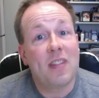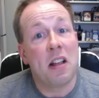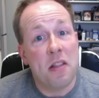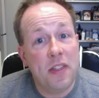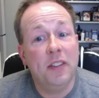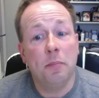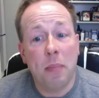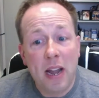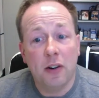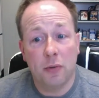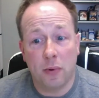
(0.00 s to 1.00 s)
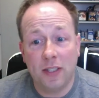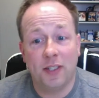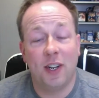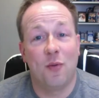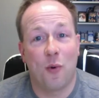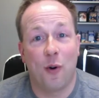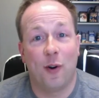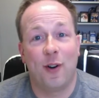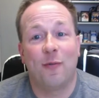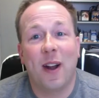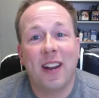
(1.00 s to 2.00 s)
This Bayard Rustin
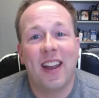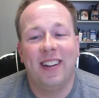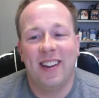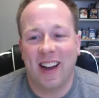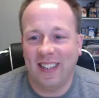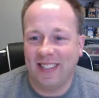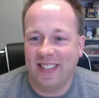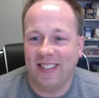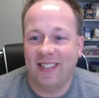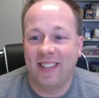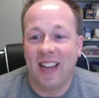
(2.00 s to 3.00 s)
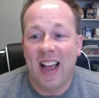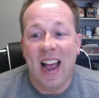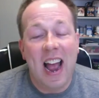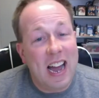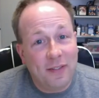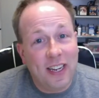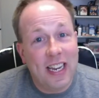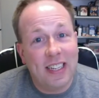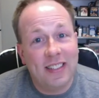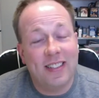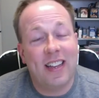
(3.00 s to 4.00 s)
Award recognizes
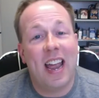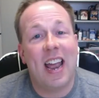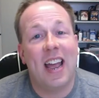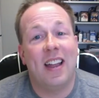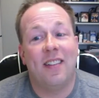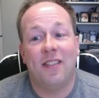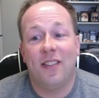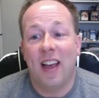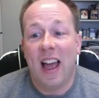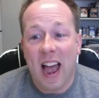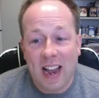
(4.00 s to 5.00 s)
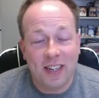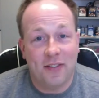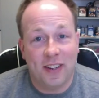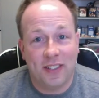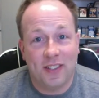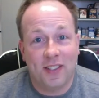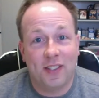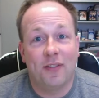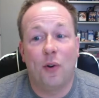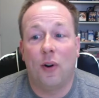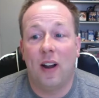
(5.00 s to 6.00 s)
advocates and activists
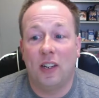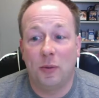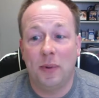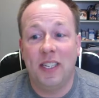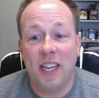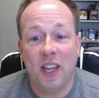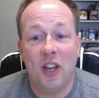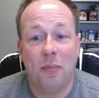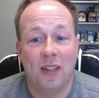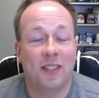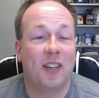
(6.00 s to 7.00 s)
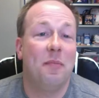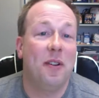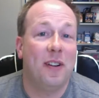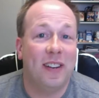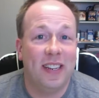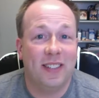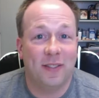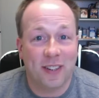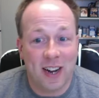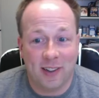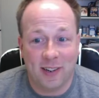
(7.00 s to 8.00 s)
for LGBTQ+ communities of
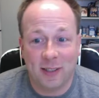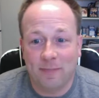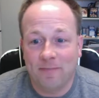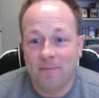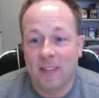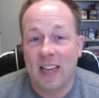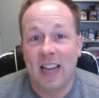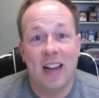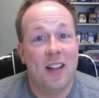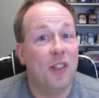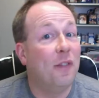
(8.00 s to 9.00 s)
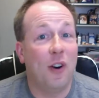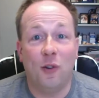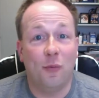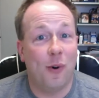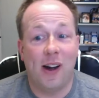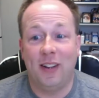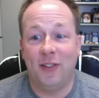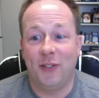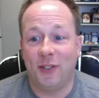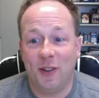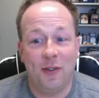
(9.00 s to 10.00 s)
color. The vote
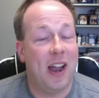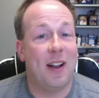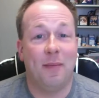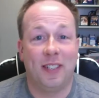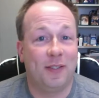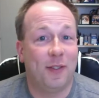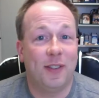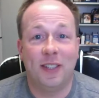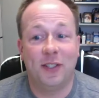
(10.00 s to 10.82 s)
was unanimous for this